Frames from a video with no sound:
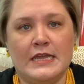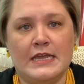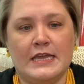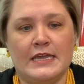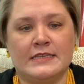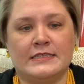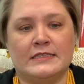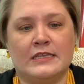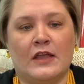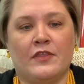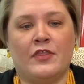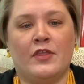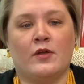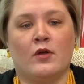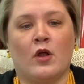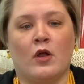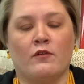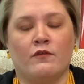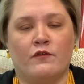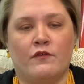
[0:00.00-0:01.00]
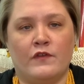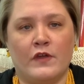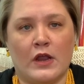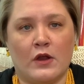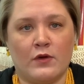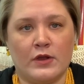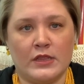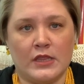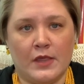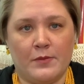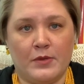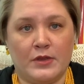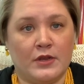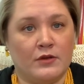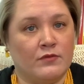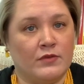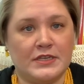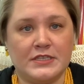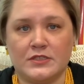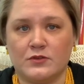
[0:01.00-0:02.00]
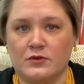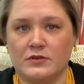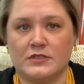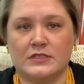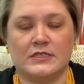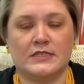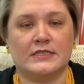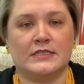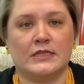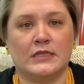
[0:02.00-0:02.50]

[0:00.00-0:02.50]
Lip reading: is that there are very limited resources,